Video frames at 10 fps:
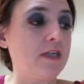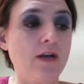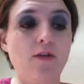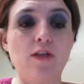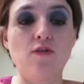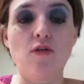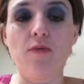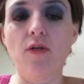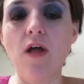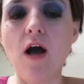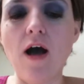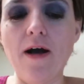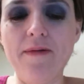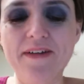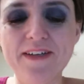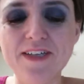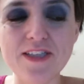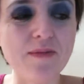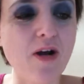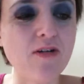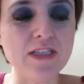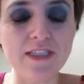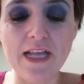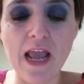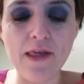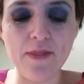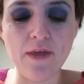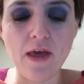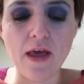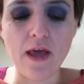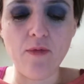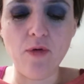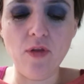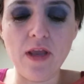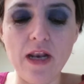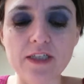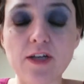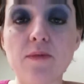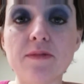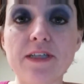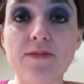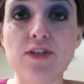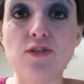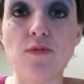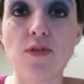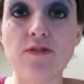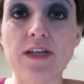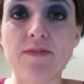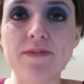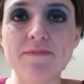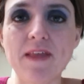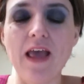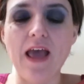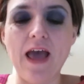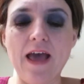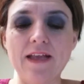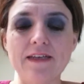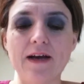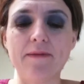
tomorrow is the eighth, and we're looking at Psalm 72, 1 through 7. And um, I'll see you then.